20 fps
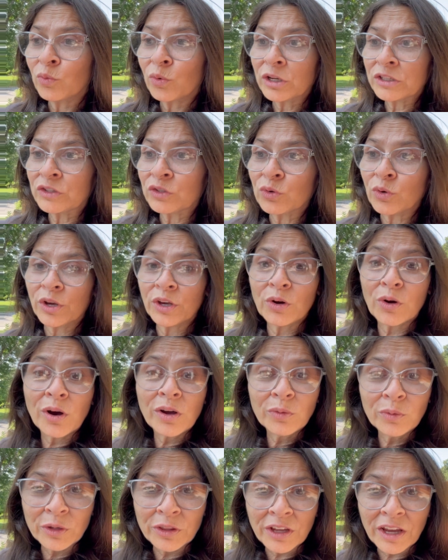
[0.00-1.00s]
what's going
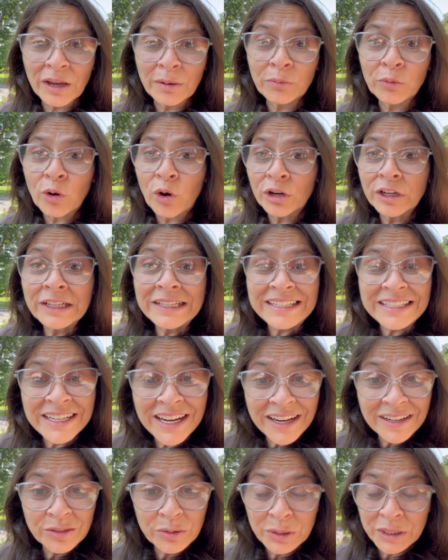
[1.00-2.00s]
on with him on a
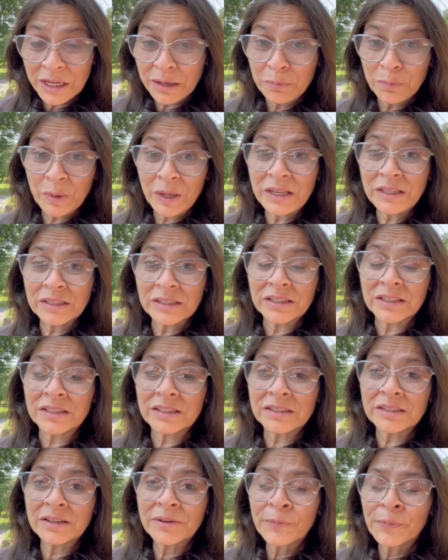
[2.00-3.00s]
day-to-day
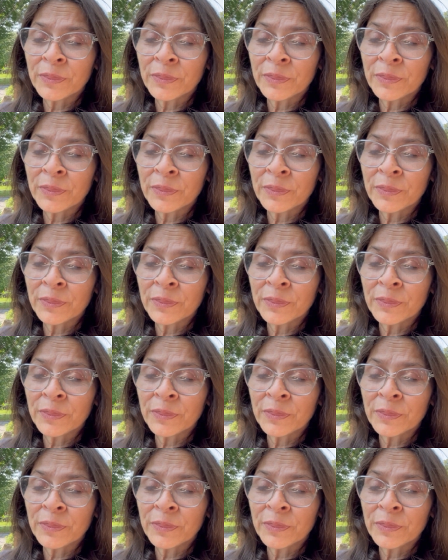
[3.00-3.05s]
basis,